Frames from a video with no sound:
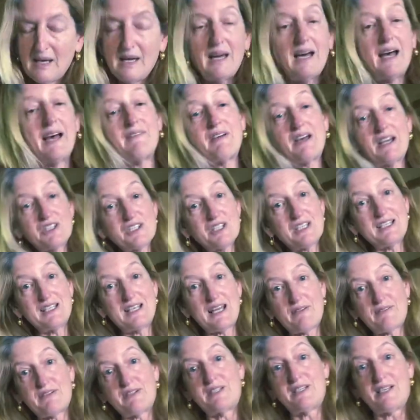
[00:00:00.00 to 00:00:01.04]
I've actually
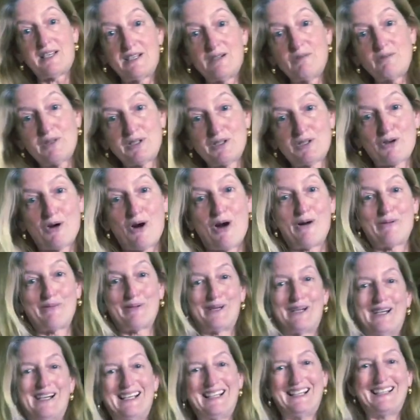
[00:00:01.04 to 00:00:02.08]
never done it with
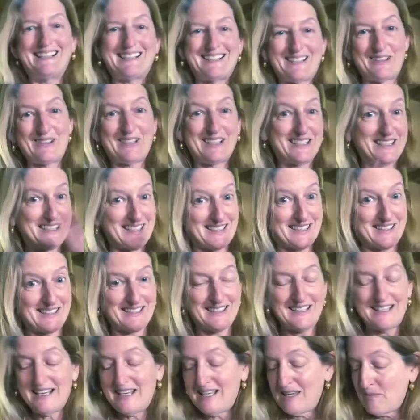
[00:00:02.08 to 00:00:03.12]
strawberries, so this is a
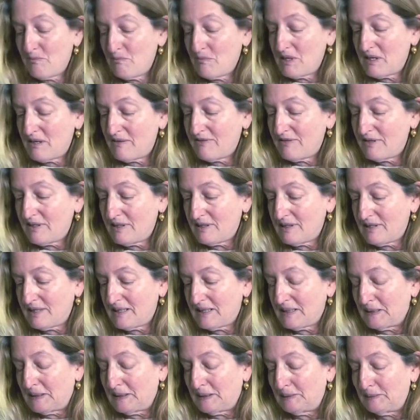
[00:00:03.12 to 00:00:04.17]
bit of a
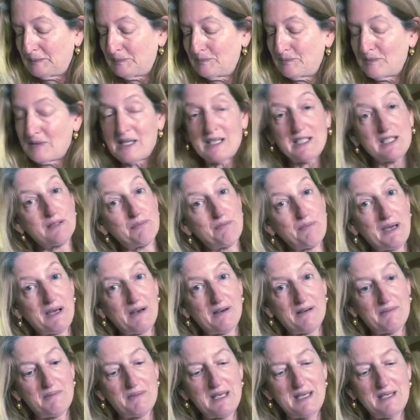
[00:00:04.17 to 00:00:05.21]

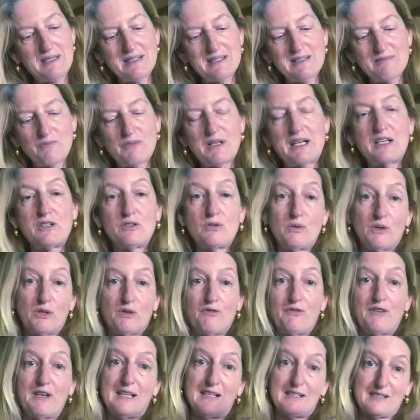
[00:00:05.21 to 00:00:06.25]
experiment. When I do it with
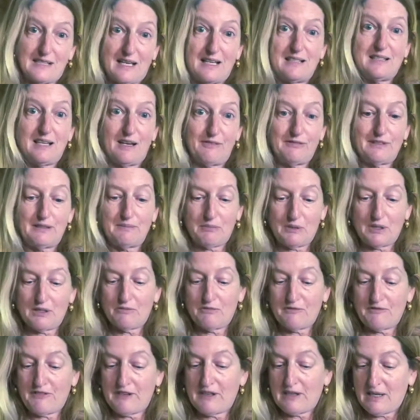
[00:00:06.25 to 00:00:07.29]
figs, I definitely put
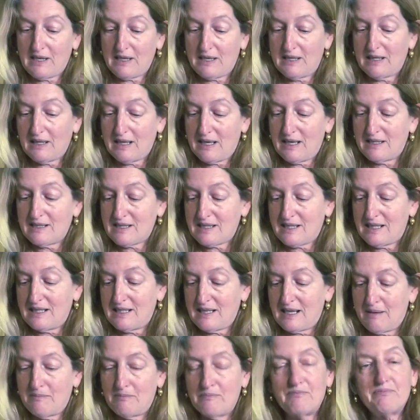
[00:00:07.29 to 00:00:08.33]
it cut side
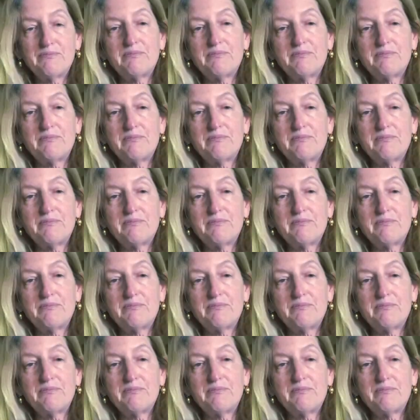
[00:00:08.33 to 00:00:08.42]
up.